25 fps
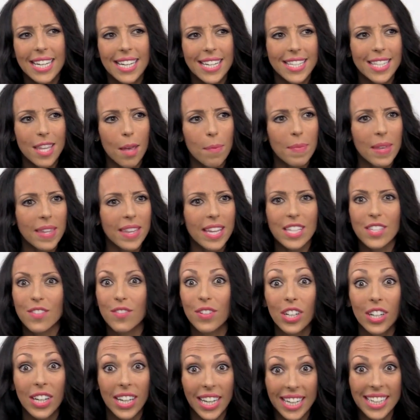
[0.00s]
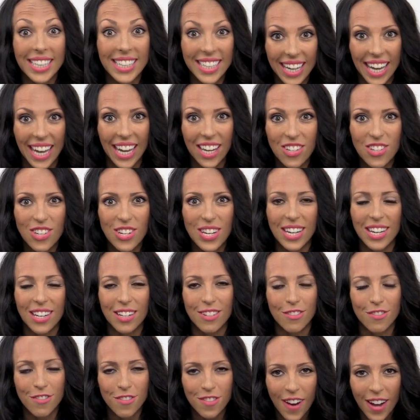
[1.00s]
something that's very engaging
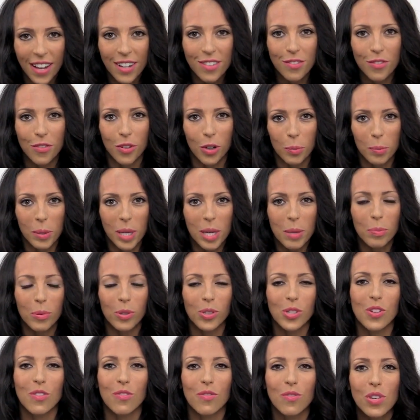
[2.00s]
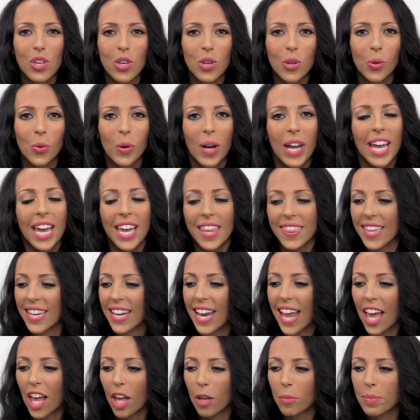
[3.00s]
and fun for people to view, that
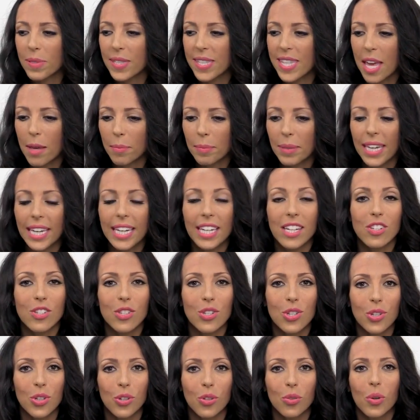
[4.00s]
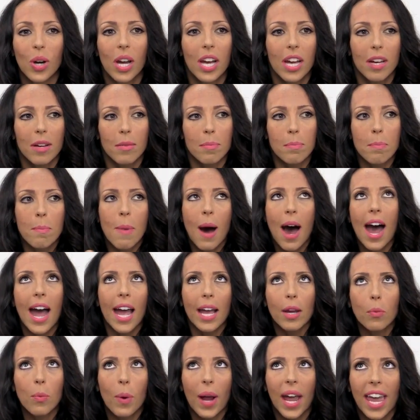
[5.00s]
helps them get into
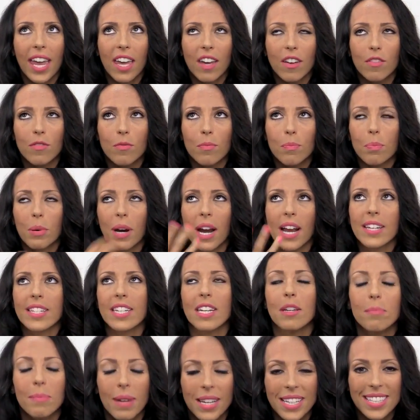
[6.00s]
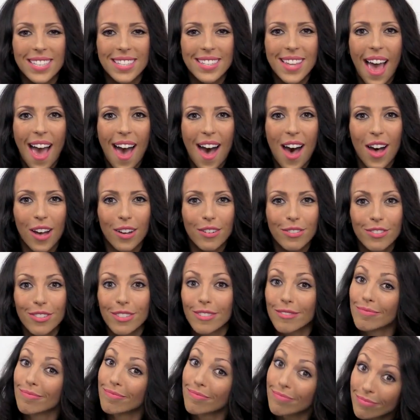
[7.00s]
my way of branding myself,
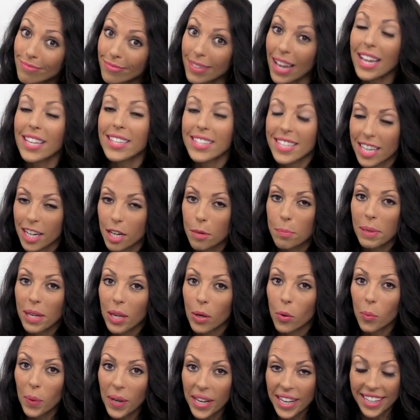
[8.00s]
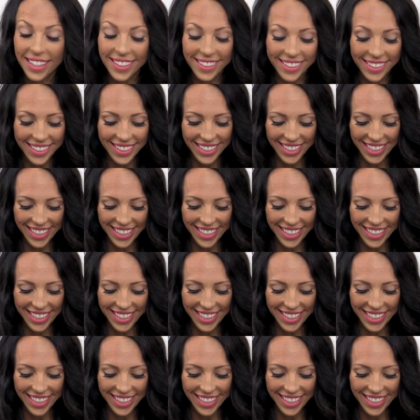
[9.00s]
that's going to be a win.